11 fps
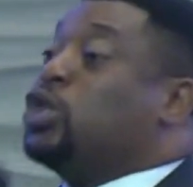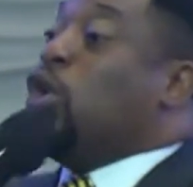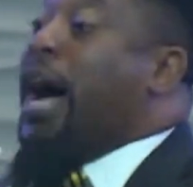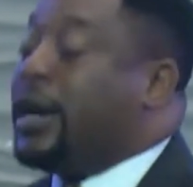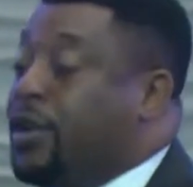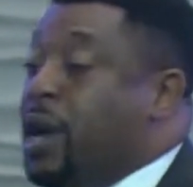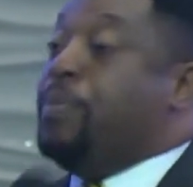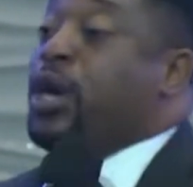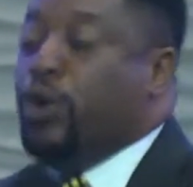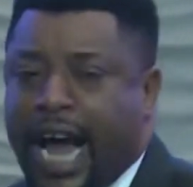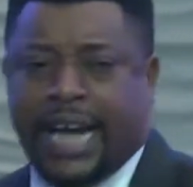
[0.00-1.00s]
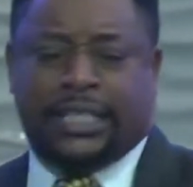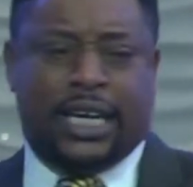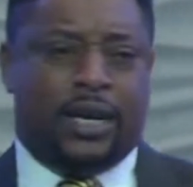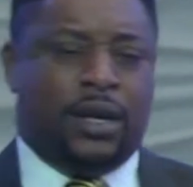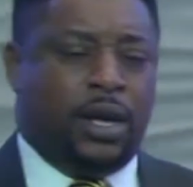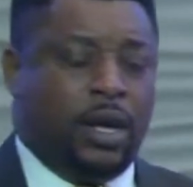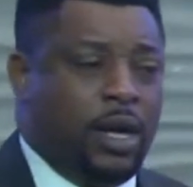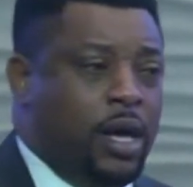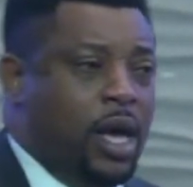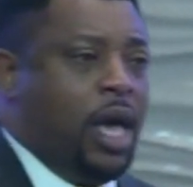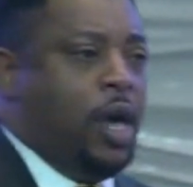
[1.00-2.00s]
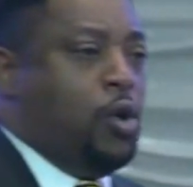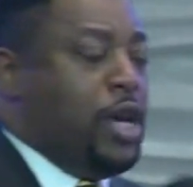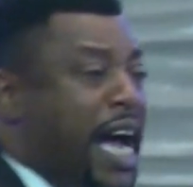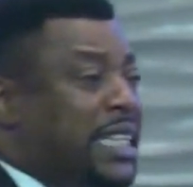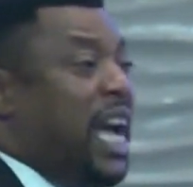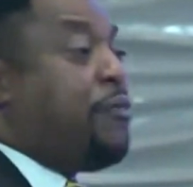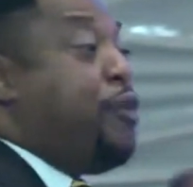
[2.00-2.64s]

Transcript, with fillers: to agree, be united. United